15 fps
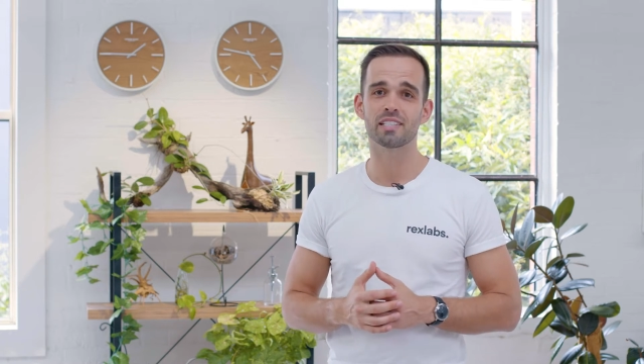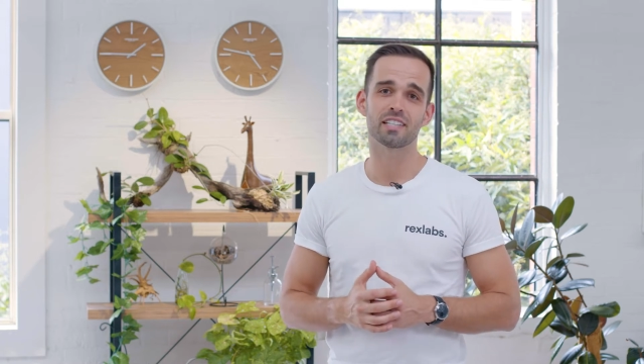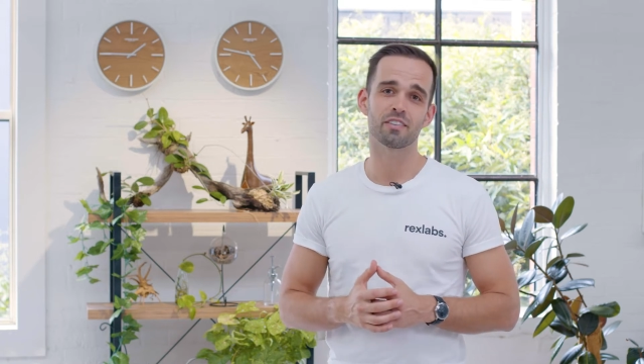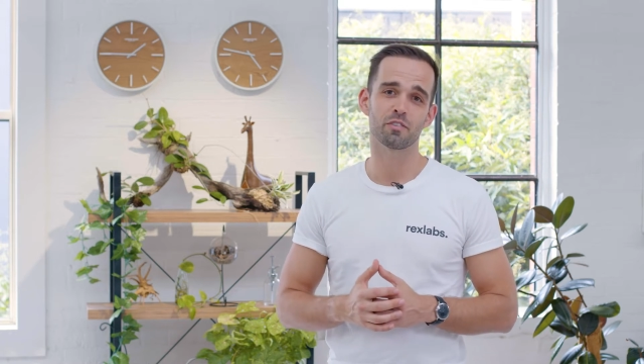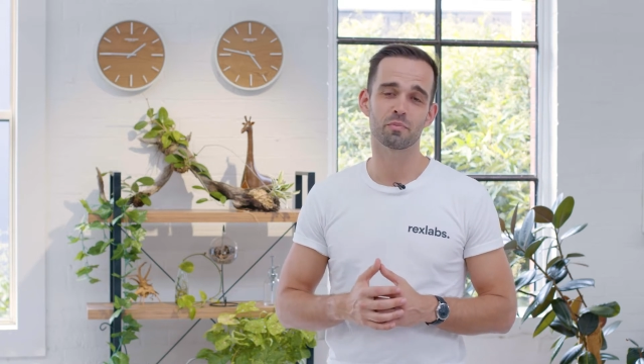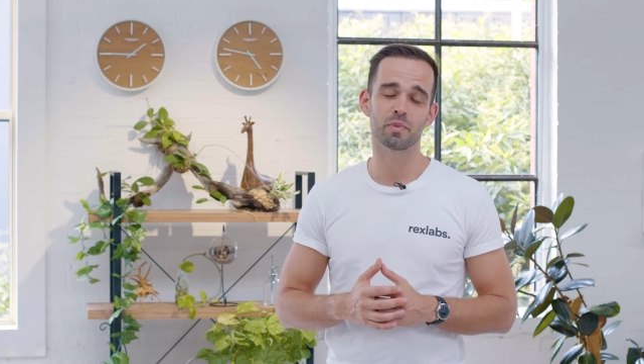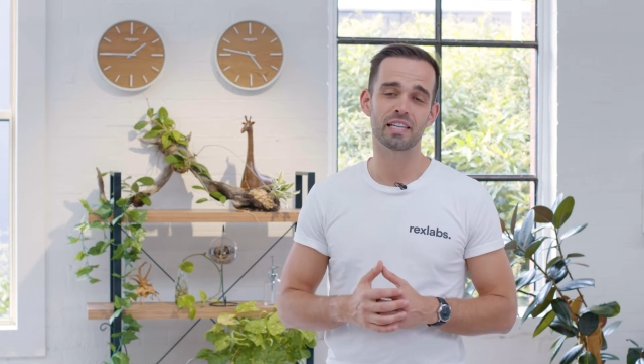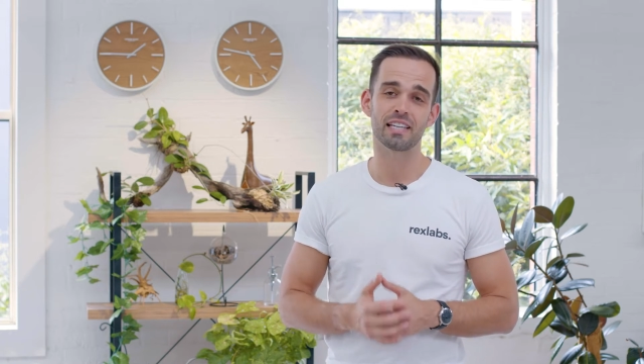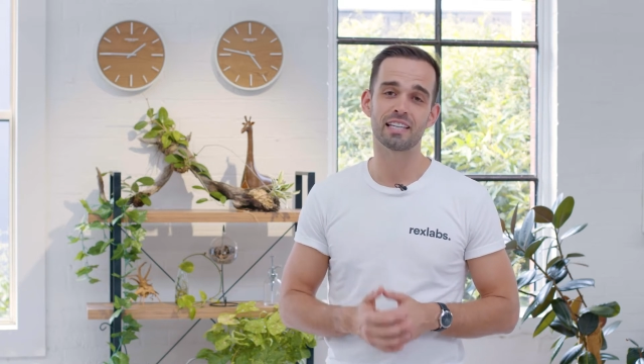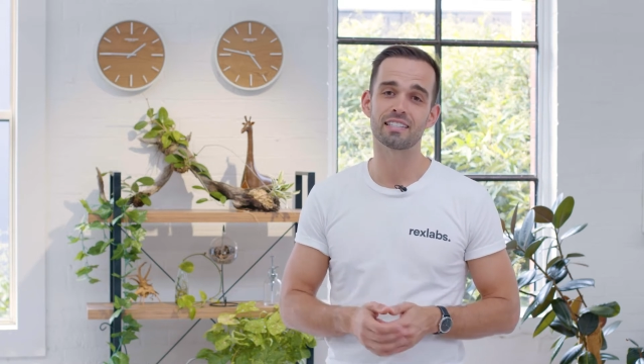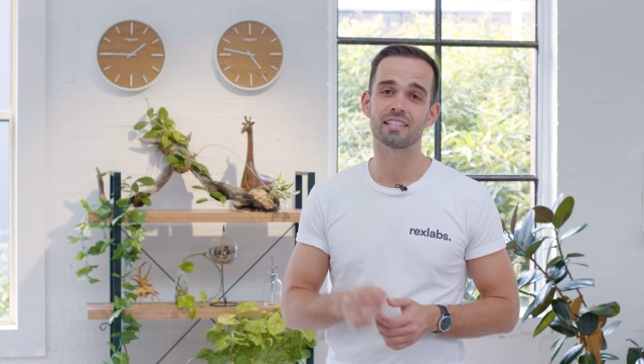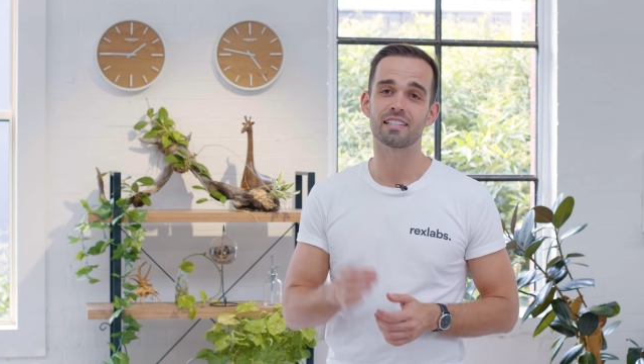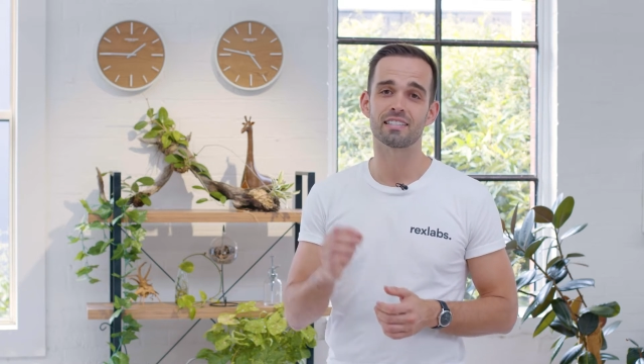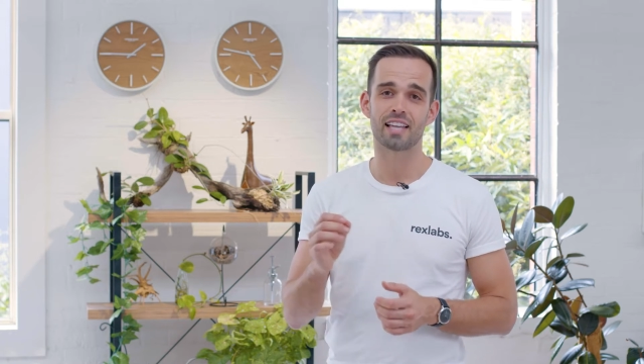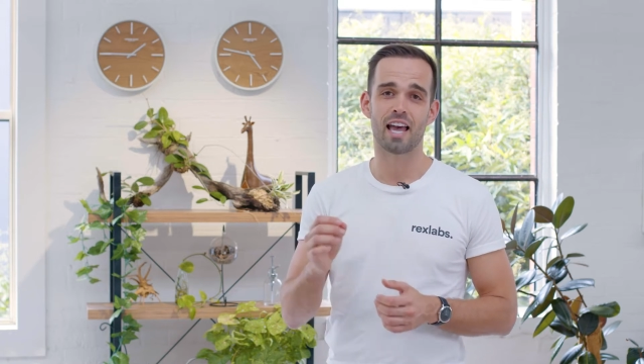given me is
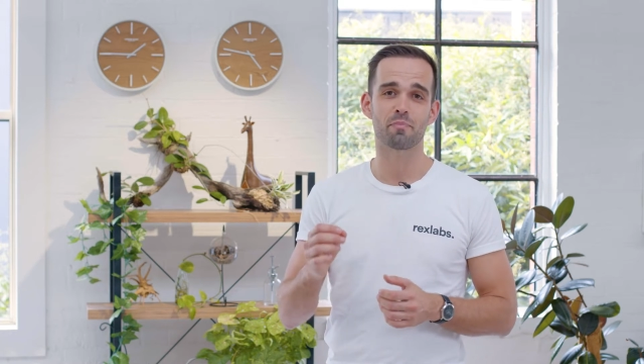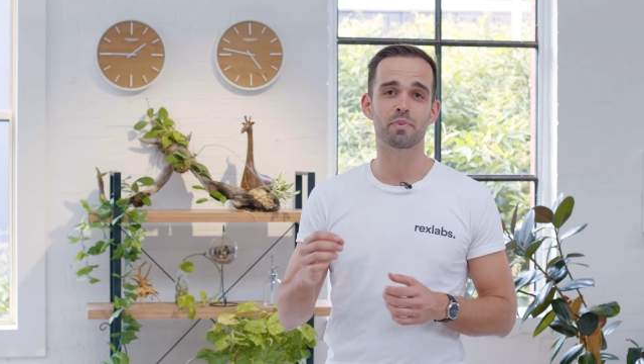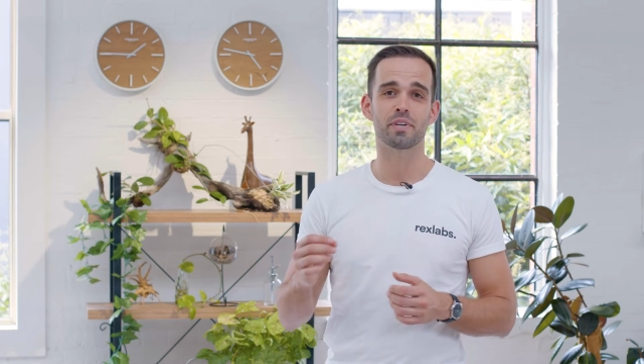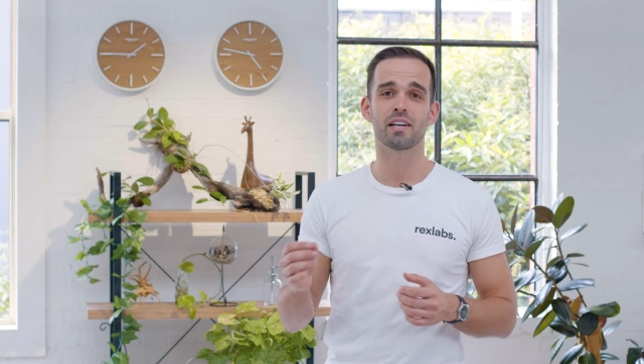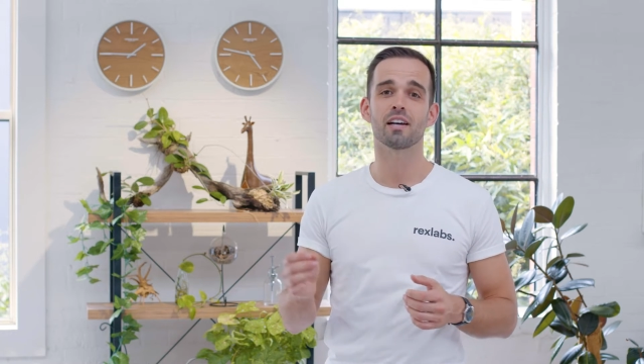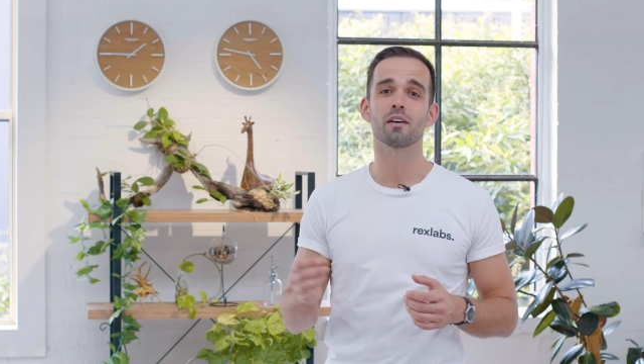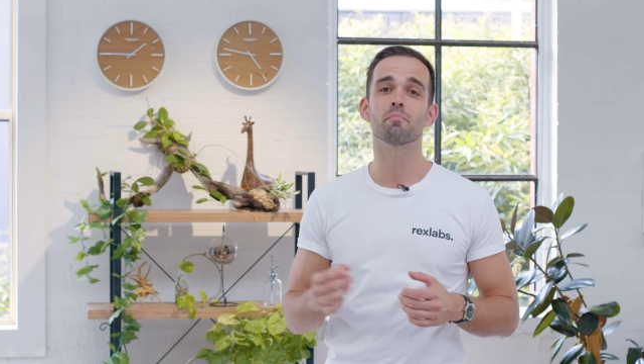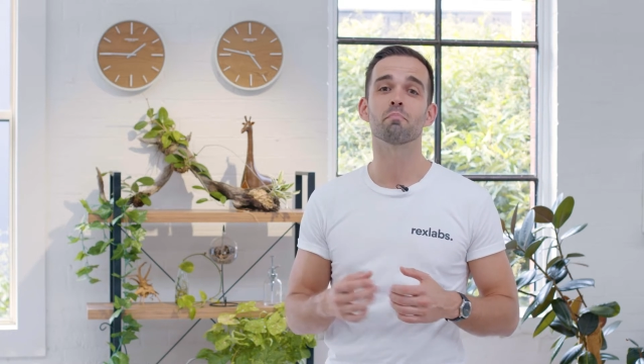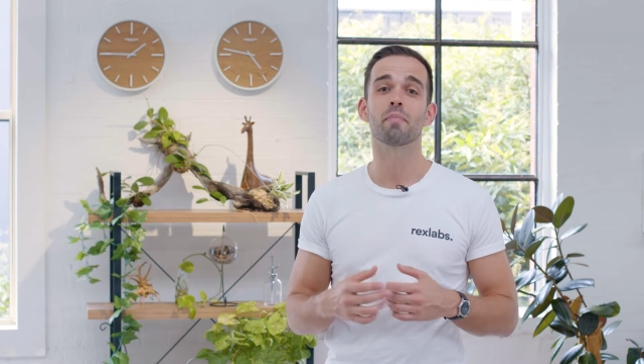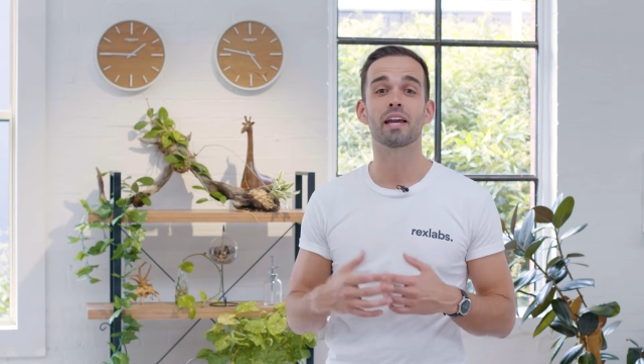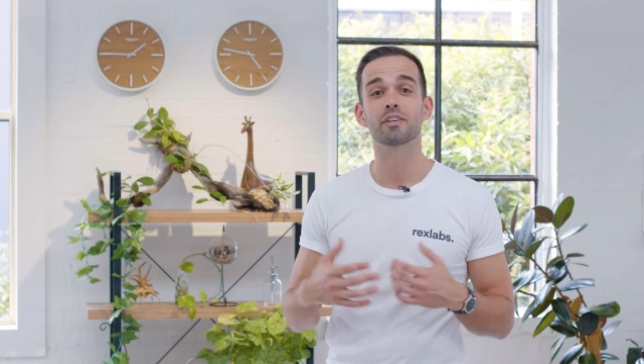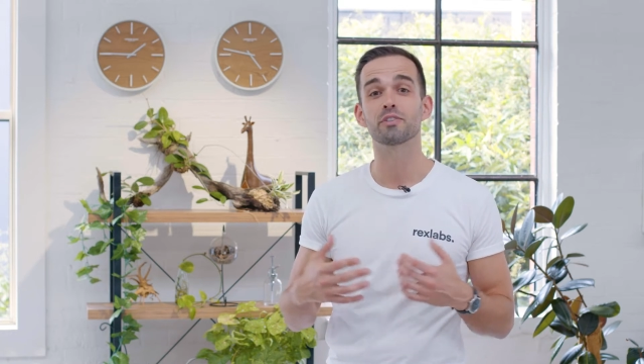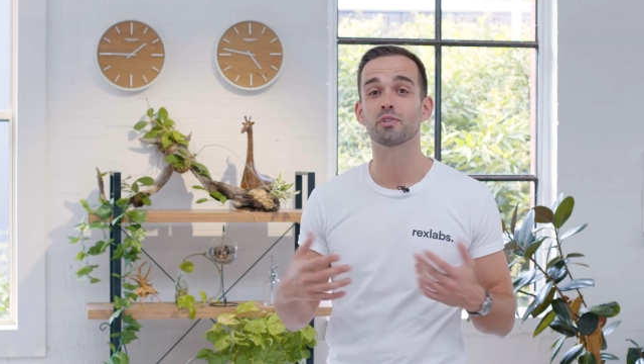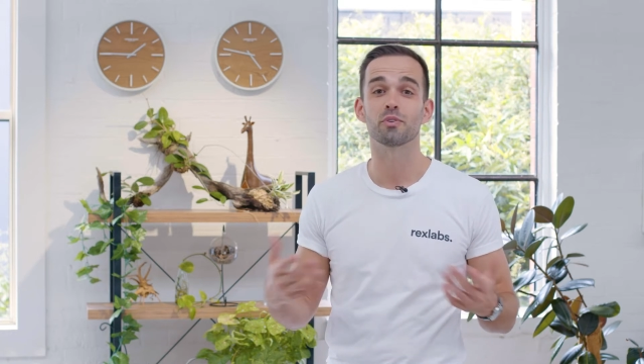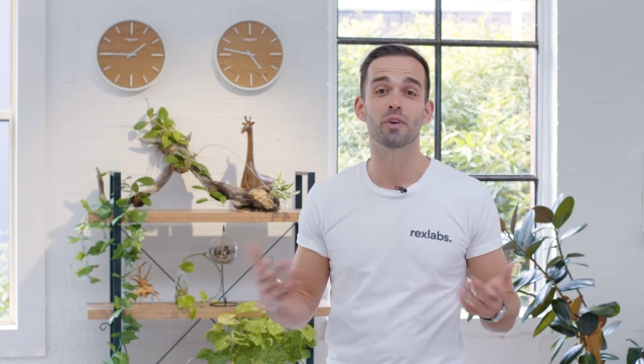Zapier
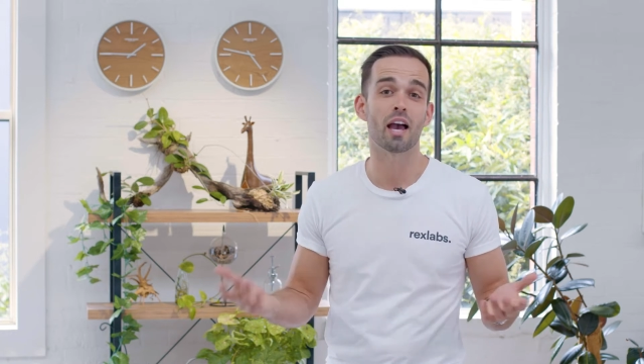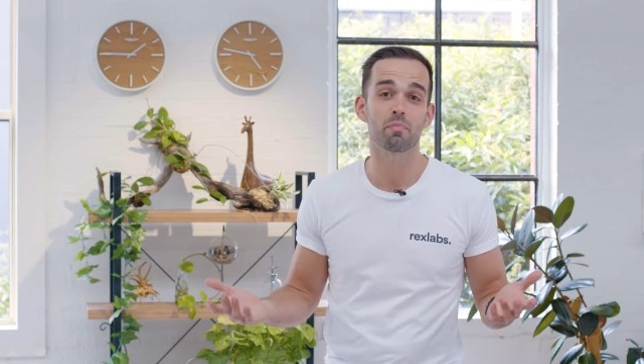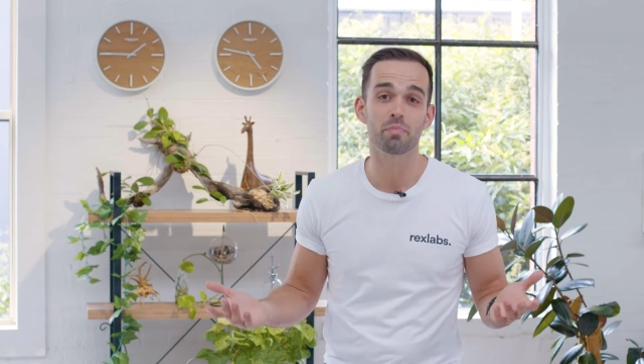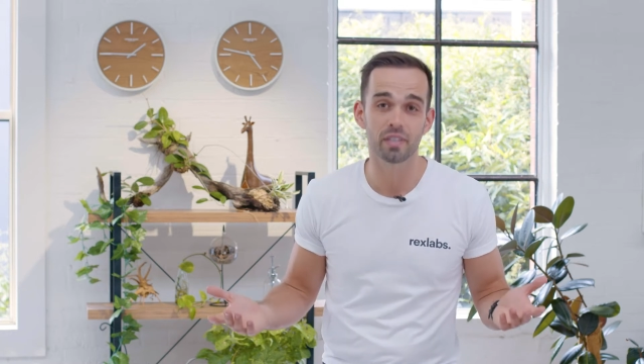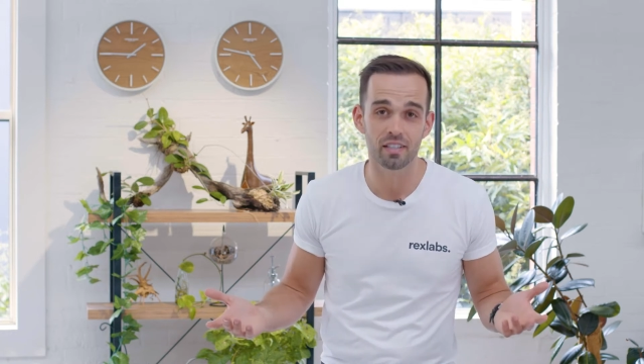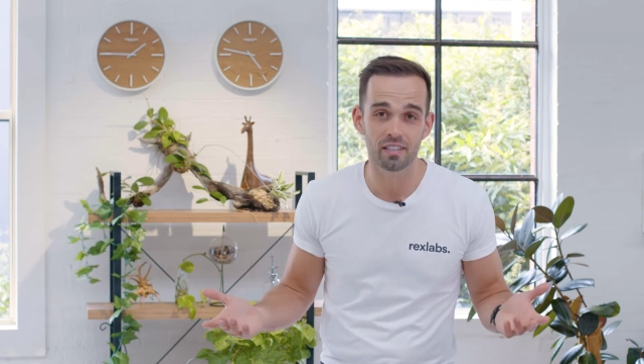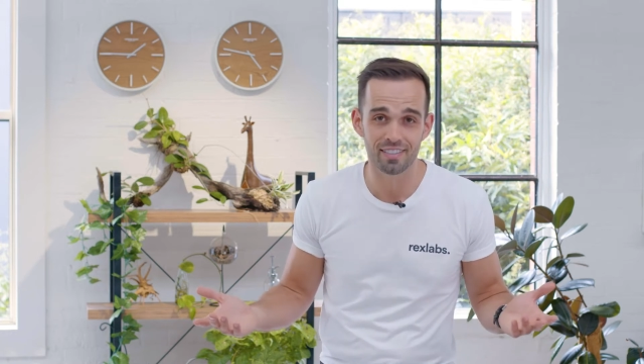makes you happier.